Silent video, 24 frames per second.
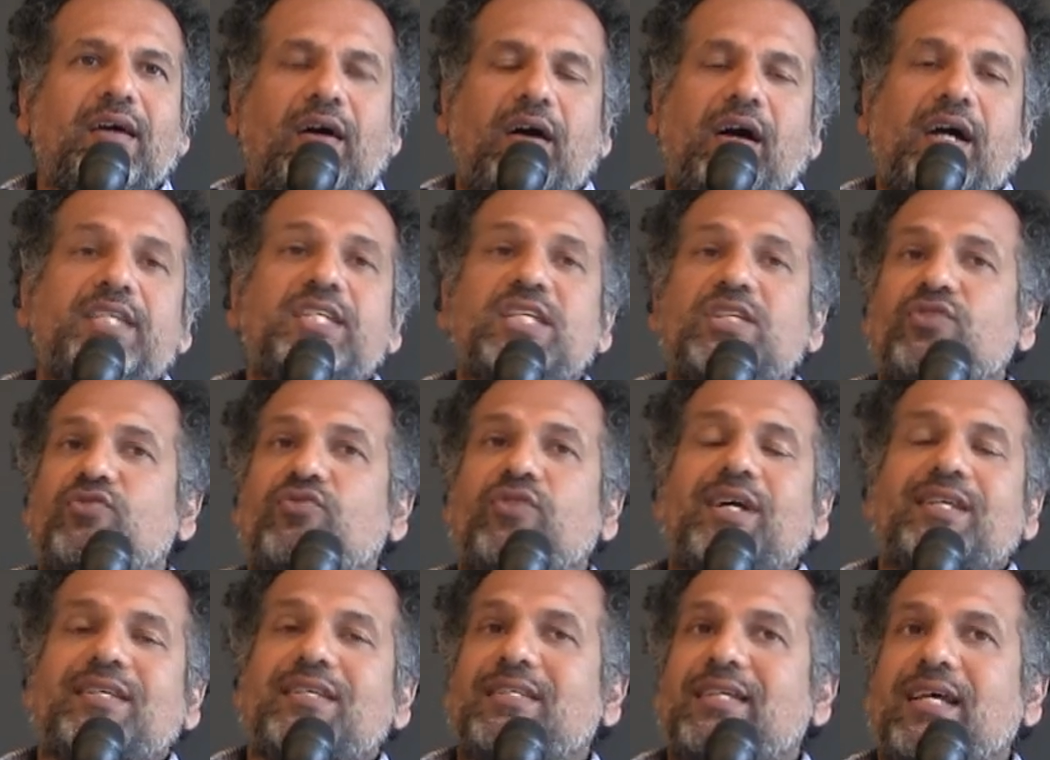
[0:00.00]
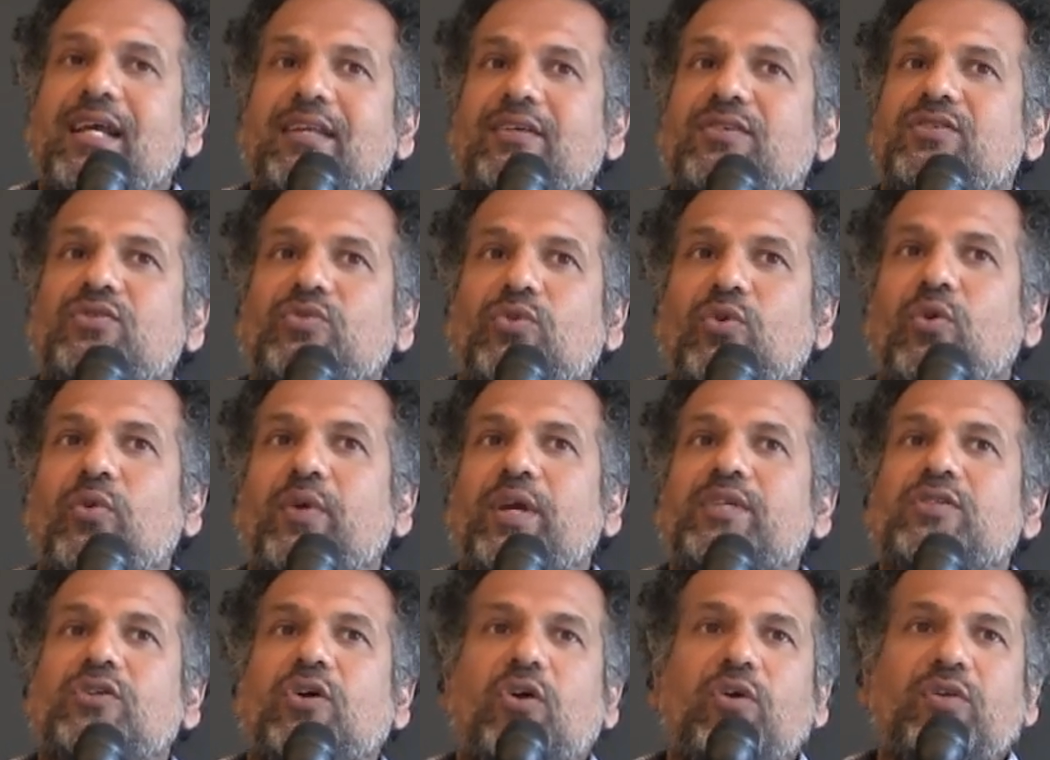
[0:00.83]
I just try to tell a
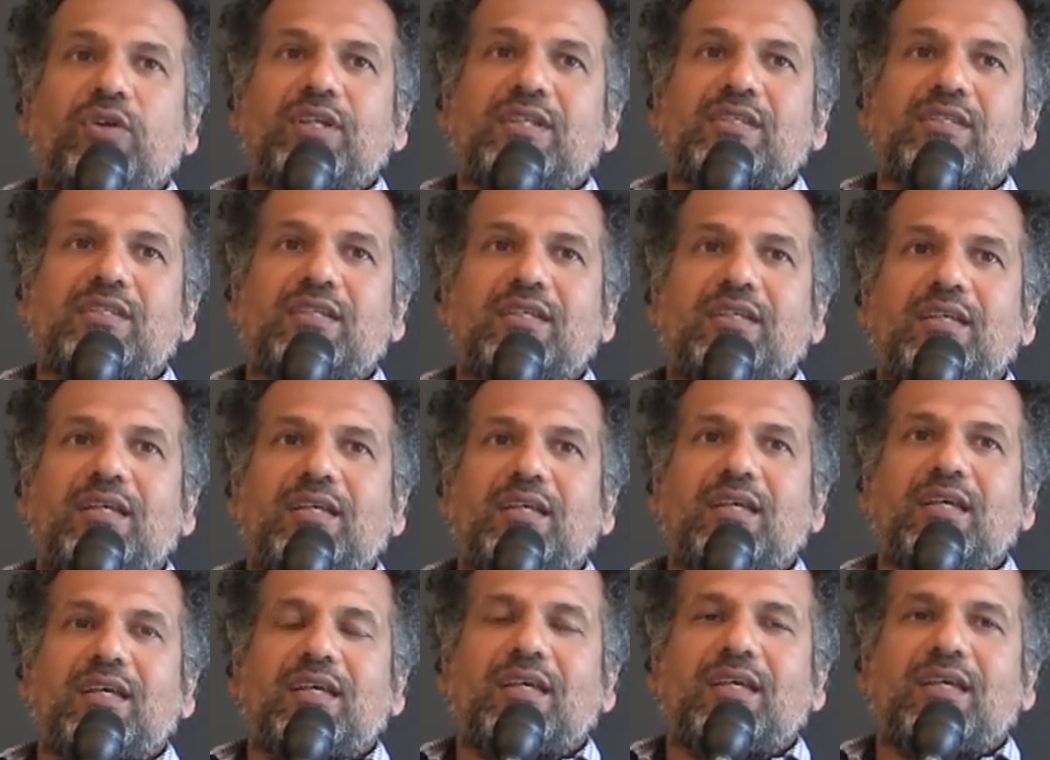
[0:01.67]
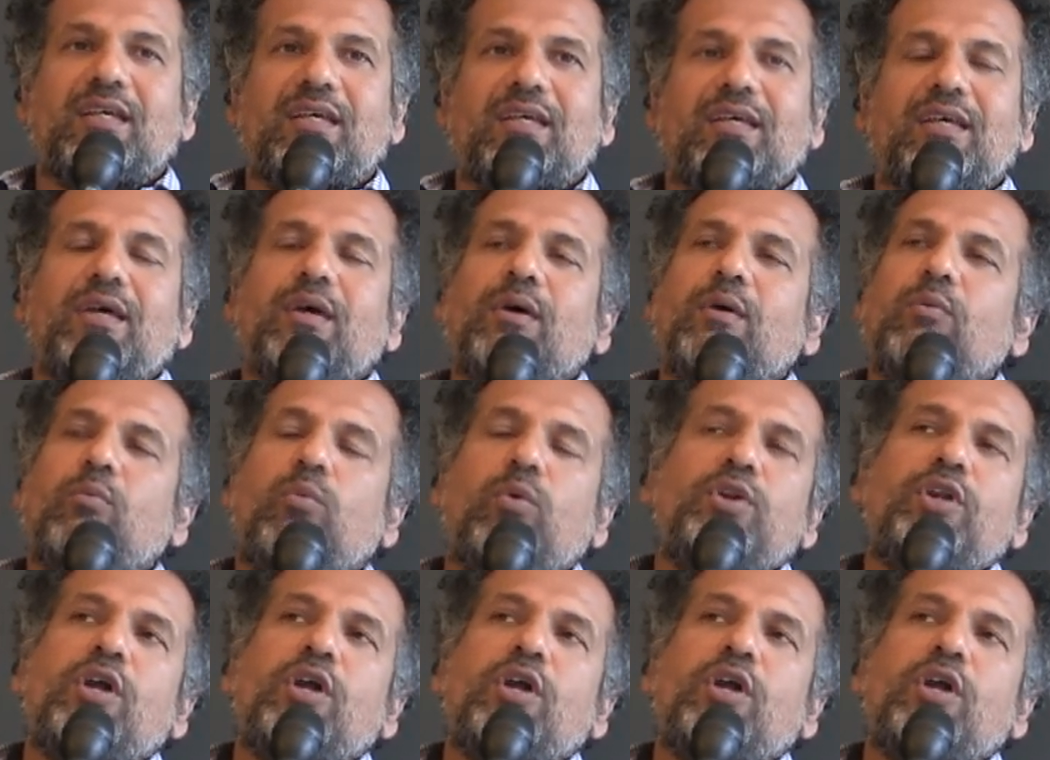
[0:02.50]
story. you're more honest. talented than you give yourself credit for.